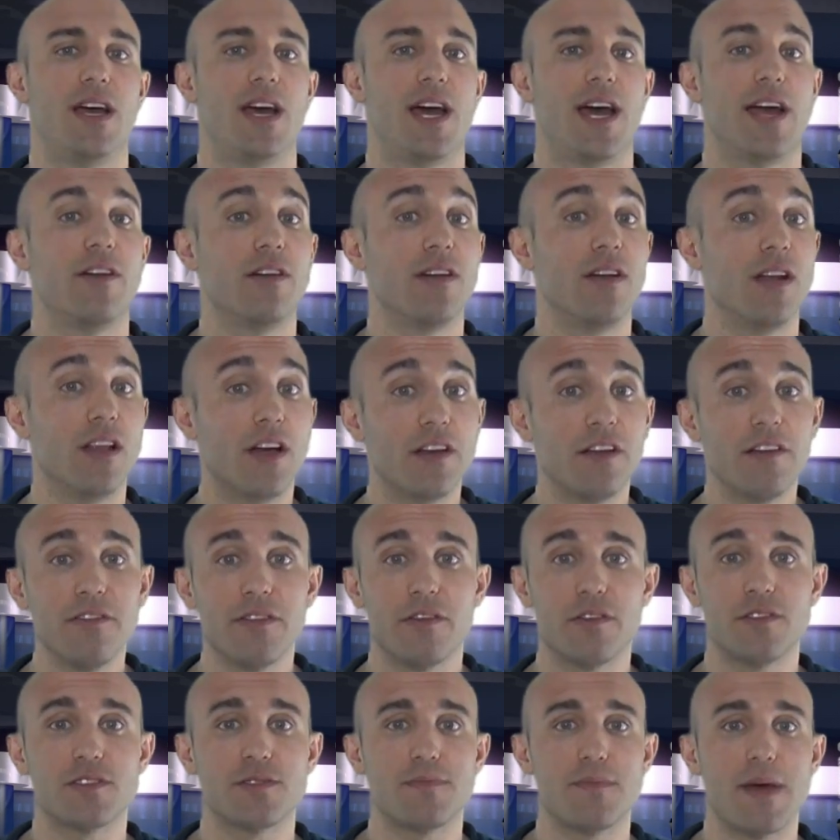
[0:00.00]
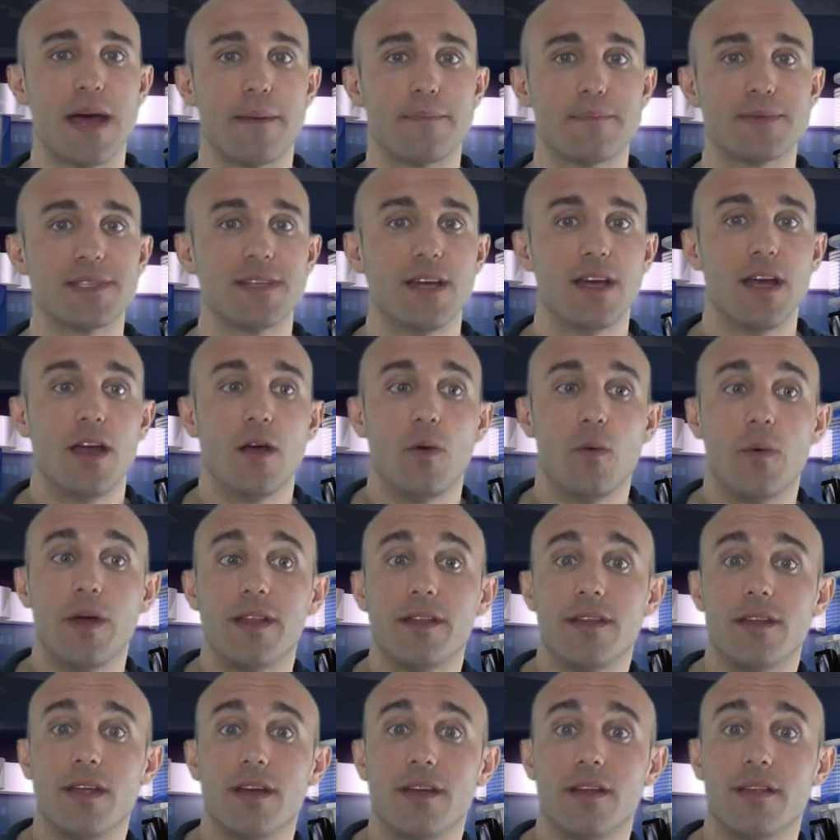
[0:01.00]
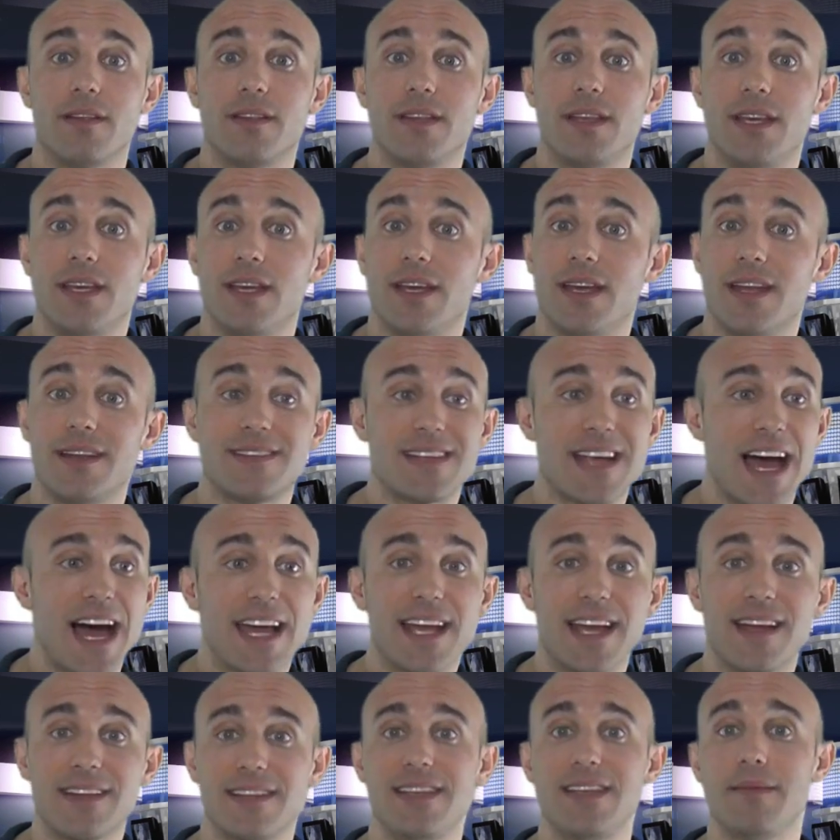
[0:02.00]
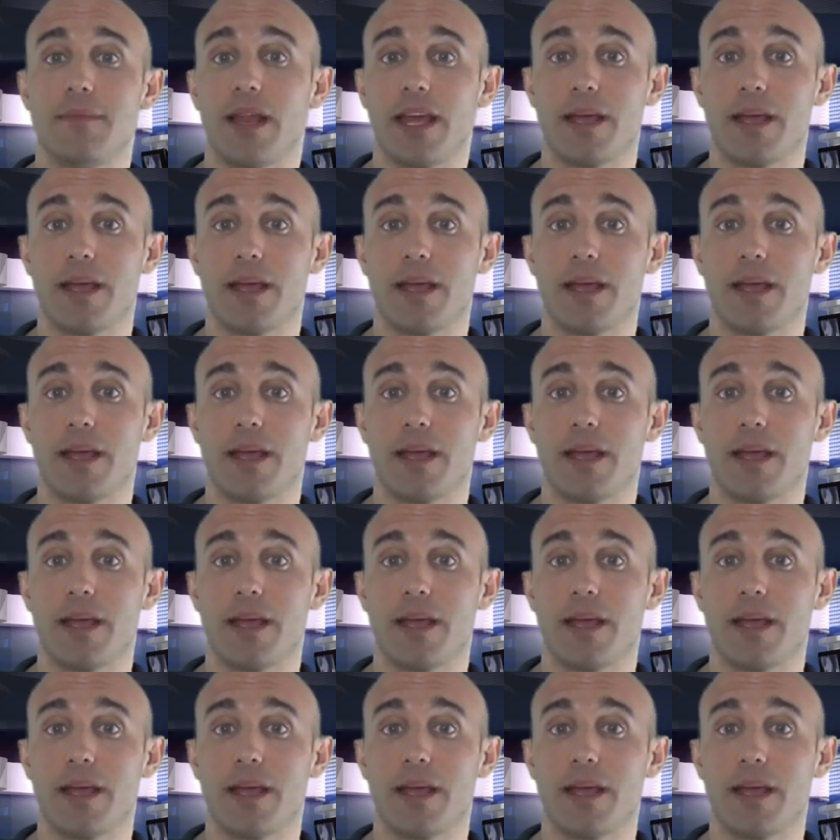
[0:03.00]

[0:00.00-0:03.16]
And on a lot of those maps, when the entire team,